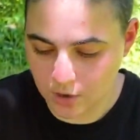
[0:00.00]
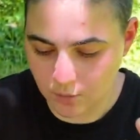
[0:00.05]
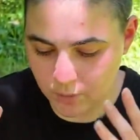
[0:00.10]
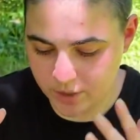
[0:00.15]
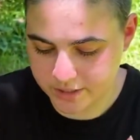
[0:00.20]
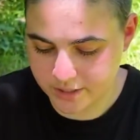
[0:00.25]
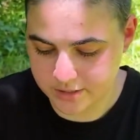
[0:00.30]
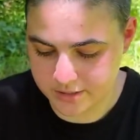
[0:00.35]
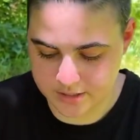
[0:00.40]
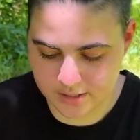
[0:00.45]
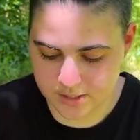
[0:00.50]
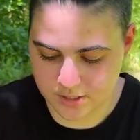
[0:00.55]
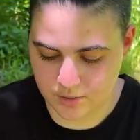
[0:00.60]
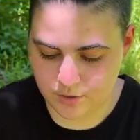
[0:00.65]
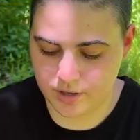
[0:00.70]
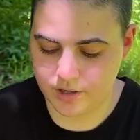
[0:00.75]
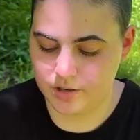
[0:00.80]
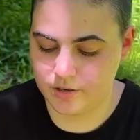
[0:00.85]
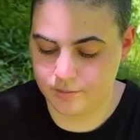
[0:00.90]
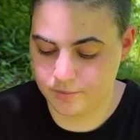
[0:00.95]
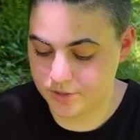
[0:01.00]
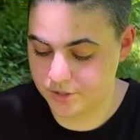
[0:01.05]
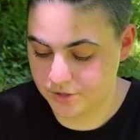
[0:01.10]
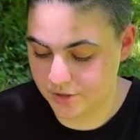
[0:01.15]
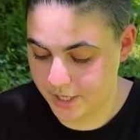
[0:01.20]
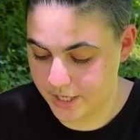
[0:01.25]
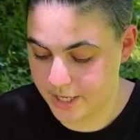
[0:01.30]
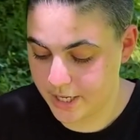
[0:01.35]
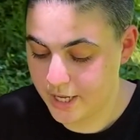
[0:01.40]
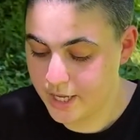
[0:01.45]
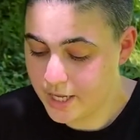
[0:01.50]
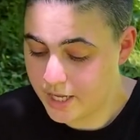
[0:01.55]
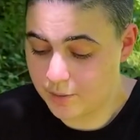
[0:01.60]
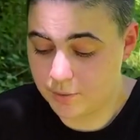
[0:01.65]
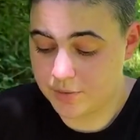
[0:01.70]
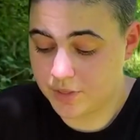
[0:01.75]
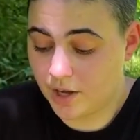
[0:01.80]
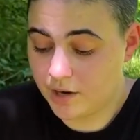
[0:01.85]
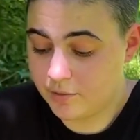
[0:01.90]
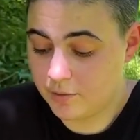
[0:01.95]
way that this aquarium is great. And
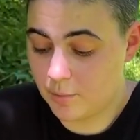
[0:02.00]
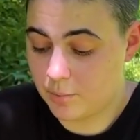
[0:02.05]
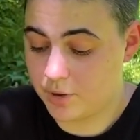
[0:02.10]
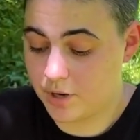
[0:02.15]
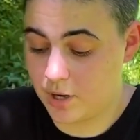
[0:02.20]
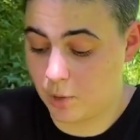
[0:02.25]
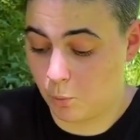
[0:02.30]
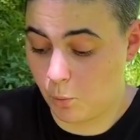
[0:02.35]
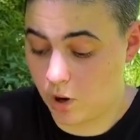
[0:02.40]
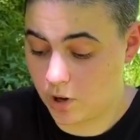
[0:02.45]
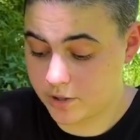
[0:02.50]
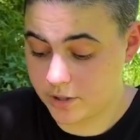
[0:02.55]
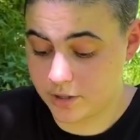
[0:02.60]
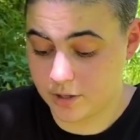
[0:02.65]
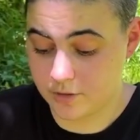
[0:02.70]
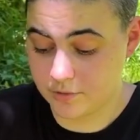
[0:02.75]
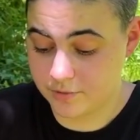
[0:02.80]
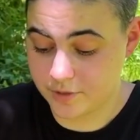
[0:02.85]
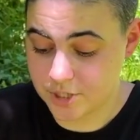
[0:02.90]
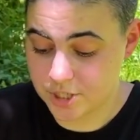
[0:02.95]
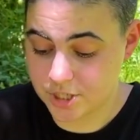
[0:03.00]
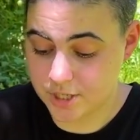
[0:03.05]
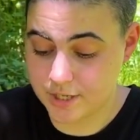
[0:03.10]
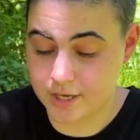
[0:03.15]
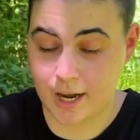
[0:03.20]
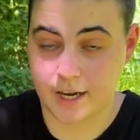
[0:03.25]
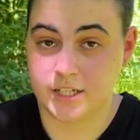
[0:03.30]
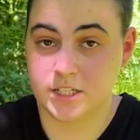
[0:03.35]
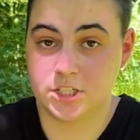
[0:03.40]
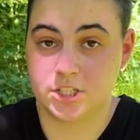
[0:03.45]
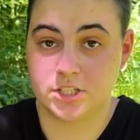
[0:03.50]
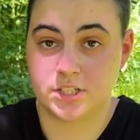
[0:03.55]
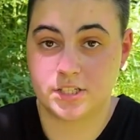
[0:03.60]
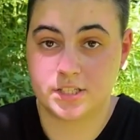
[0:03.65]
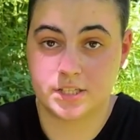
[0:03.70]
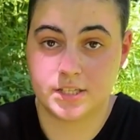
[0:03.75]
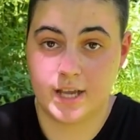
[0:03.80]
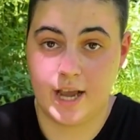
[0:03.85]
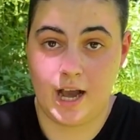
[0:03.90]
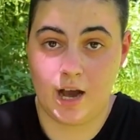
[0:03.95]
without even putting water and a fish in it, I can just
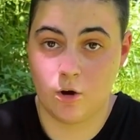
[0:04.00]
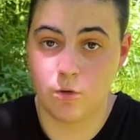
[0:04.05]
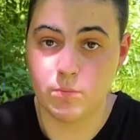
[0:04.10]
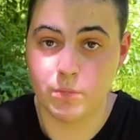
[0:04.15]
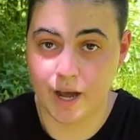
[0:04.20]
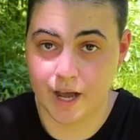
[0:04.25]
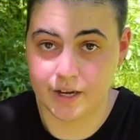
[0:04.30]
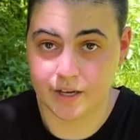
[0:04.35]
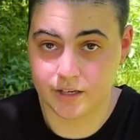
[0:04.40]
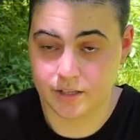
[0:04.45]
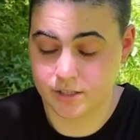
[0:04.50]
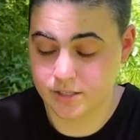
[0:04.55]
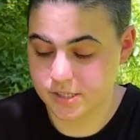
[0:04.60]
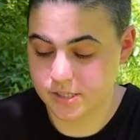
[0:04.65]
see how bad it is.